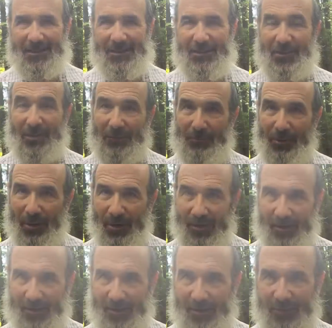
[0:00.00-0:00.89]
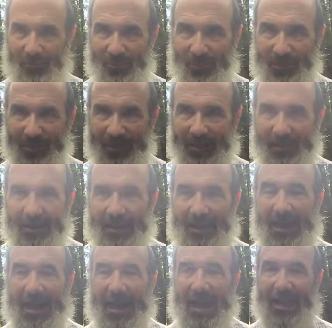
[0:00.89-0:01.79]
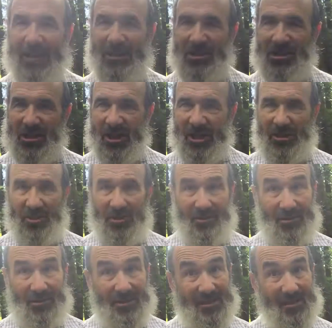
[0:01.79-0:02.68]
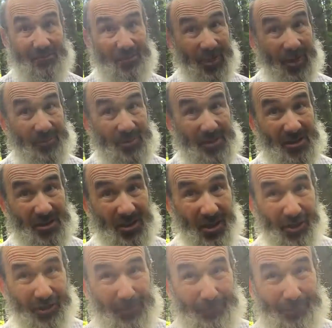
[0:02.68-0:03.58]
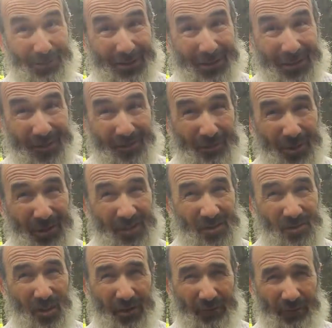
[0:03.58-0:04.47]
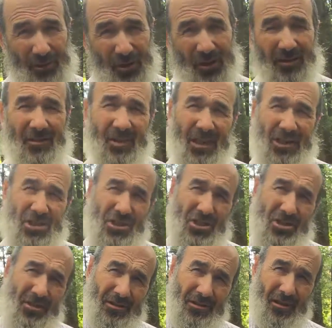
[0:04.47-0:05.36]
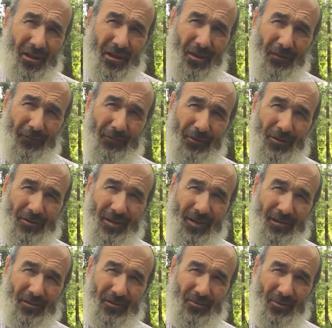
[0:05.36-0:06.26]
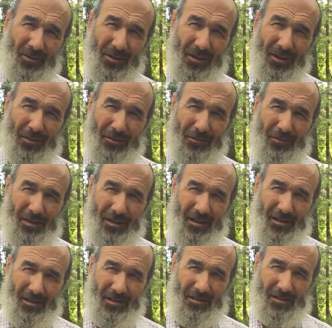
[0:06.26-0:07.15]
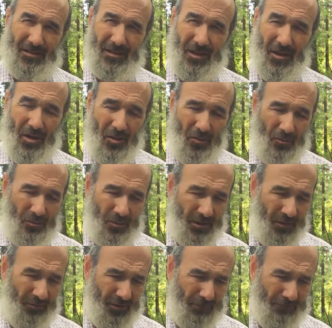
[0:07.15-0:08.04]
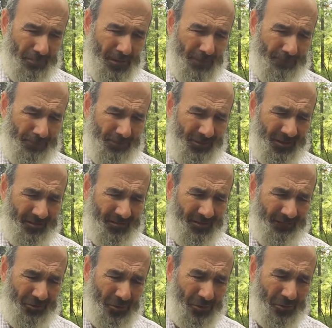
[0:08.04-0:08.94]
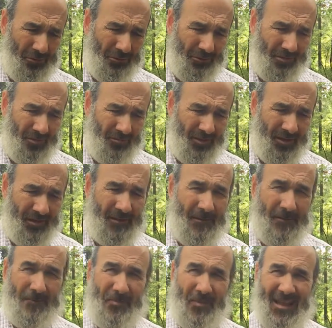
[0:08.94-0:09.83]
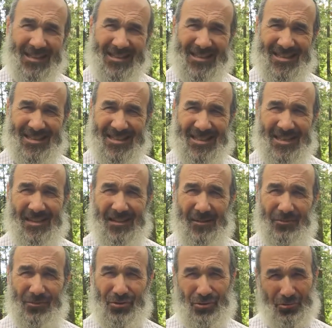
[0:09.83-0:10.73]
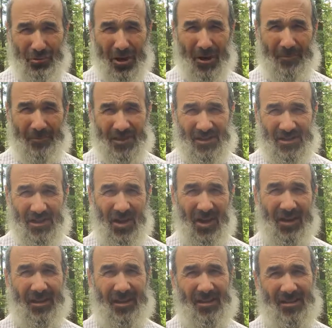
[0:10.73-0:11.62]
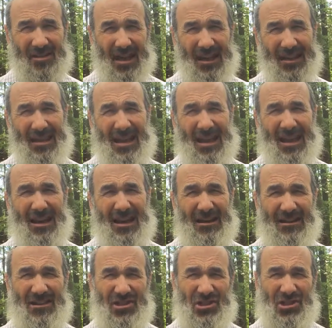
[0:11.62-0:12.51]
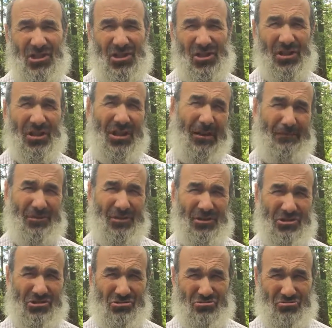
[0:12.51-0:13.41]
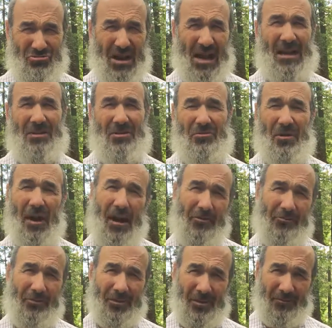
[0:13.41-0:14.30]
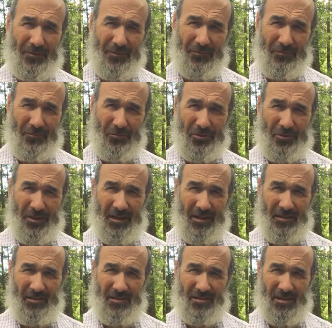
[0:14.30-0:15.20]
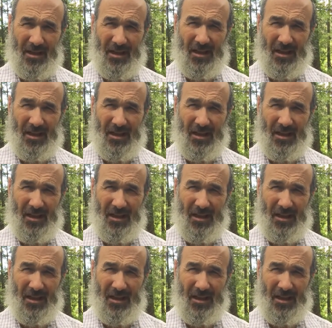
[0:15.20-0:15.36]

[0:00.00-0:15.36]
You could buy another one and change it. Sometimes it's hard to believe because we have looked at that shirt for 10, 20, 30 years. Working with people that are even older than me and seeing them drop anxieties that they had schlepped and dragged around with them for 40 years